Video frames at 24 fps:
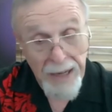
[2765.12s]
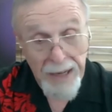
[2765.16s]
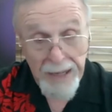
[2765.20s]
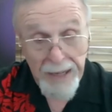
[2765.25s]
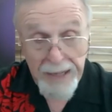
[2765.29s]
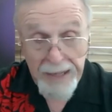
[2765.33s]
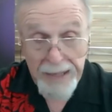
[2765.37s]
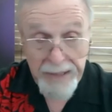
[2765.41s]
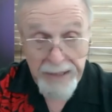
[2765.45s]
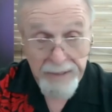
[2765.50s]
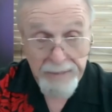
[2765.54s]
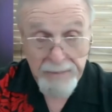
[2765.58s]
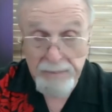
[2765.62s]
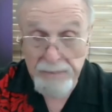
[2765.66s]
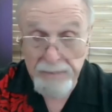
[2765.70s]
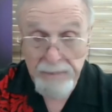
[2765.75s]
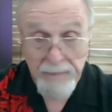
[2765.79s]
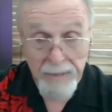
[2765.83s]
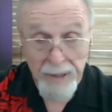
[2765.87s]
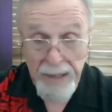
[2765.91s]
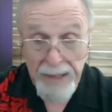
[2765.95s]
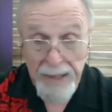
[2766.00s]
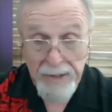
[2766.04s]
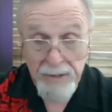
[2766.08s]
I,
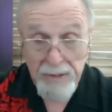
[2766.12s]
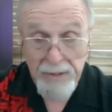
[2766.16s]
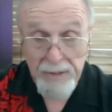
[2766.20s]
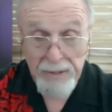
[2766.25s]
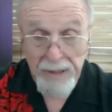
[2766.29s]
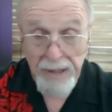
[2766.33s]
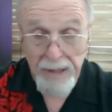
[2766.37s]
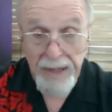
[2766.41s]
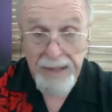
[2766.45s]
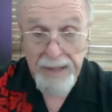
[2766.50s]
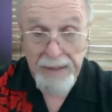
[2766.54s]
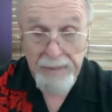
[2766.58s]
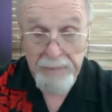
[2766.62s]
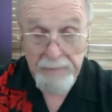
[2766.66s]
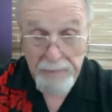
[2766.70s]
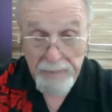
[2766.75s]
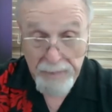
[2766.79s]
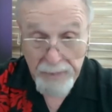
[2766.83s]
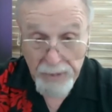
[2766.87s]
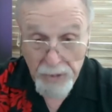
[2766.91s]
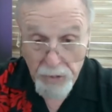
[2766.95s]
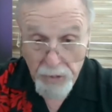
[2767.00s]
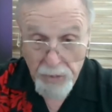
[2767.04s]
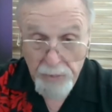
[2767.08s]
I don't, I
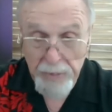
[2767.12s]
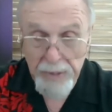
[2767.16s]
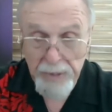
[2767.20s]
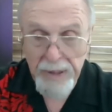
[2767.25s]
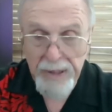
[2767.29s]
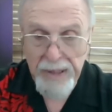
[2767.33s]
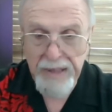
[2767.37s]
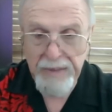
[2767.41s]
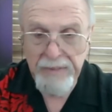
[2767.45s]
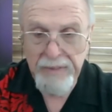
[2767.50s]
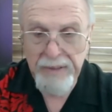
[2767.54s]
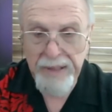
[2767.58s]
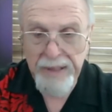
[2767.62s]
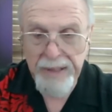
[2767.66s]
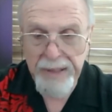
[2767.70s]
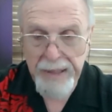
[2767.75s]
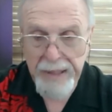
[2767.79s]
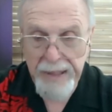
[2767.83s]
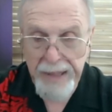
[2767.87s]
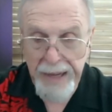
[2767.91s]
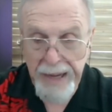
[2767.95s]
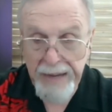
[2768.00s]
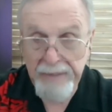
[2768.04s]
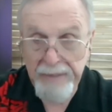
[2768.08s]
do believe that
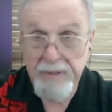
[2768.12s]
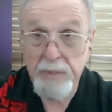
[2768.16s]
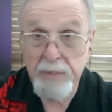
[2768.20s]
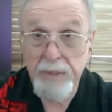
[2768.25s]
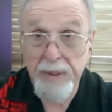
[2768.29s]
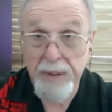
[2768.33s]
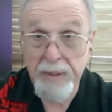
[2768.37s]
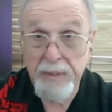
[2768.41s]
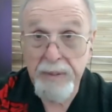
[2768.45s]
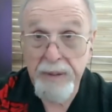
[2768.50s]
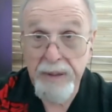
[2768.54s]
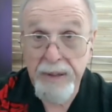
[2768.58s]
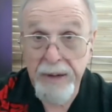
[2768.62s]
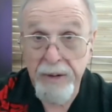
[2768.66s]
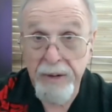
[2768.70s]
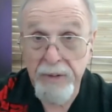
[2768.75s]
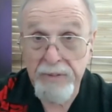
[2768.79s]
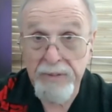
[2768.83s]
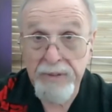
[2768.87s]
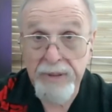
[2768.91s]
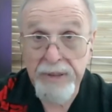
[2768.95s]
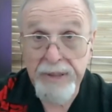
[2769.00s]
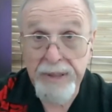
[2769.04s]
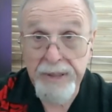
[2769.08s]
they have to be
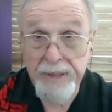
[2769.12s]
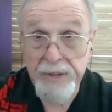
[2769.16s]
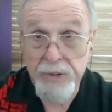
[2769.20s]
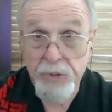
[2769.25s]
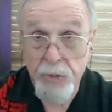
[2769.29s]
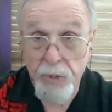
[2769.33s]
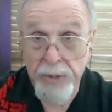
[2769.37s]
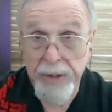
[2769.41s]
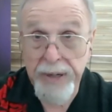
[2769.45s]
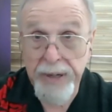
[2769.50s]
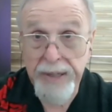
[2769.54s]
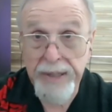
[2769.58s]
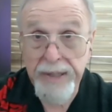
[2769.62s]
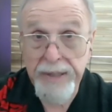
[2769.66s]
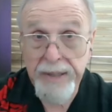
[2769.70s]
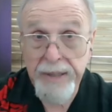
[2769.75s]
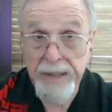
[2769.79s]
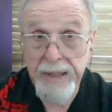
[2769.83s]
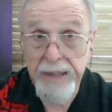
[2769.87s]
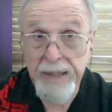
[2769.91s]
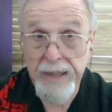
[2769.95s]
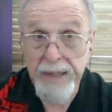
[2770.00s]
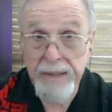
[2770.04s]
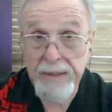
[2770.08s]
carefully trained.
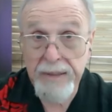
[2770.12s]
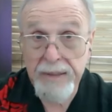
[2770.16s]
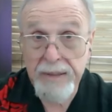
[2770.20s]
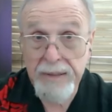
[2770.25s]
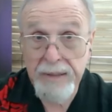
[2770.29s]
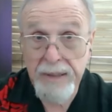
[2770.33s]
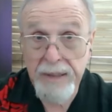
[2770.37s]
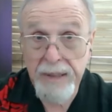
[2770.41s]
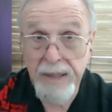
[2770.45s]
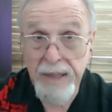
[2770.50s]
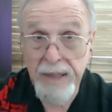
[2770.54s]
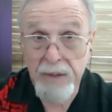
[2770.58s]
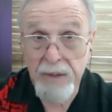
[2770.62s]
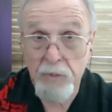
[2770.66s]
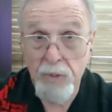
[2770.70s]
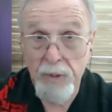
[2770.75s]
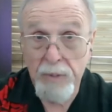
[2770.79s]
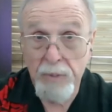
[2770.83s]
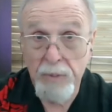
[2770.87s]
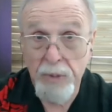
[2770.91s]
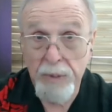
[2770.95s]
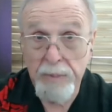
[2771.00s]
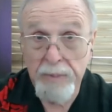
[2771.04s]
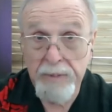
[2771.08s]
And like
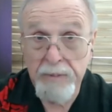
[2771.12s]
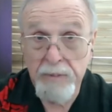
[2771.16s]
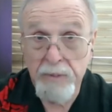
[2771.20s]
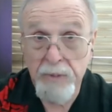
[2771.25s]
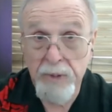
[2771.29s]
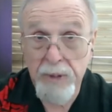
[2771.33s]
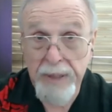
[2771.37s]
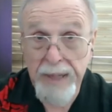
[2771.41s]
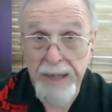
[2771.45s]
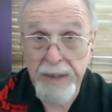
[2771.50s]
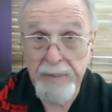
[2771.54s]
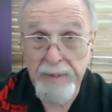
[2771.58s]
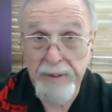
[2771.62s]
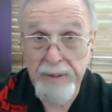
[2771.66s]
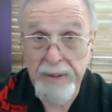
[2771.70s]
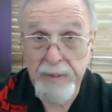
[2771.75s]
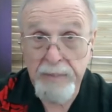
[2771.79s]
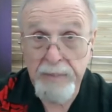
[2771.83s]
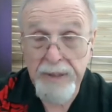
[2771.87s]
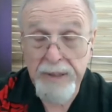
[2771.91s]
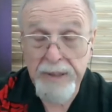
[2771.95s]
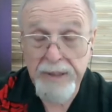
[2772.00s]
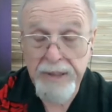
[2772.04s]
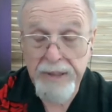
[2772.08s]
one woman came up to
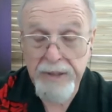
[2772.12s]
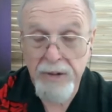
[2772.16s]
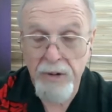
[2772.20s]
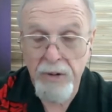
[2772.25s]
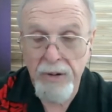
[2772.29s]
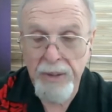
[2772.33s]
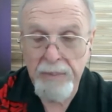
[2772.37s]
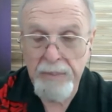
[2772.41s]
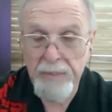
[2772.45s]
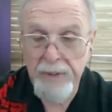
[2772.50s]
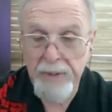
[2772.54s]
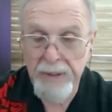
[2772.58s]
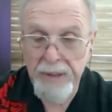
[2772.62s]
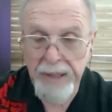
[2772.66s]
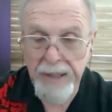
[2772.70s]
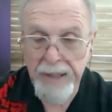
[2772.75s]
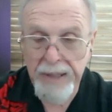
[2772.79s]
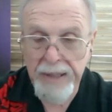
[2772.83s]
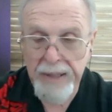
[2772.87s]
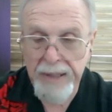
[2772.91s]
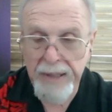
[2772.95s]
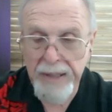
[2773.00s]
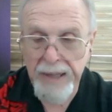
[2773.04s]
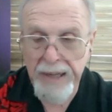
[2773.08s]
me and says, oh, I'm going to
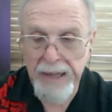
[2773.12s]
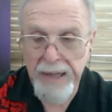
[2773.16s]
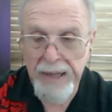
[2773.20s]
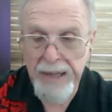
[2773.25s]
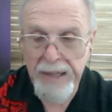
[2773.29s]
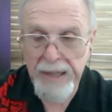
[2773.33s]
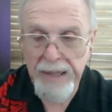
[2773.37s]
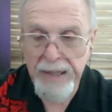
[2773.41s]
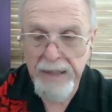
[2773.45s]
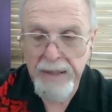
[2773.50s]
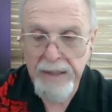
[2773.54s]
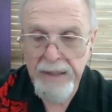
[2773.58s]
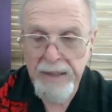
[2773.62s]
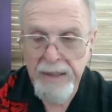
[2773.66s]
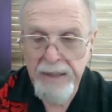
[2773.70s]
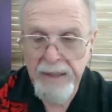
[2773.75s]
get a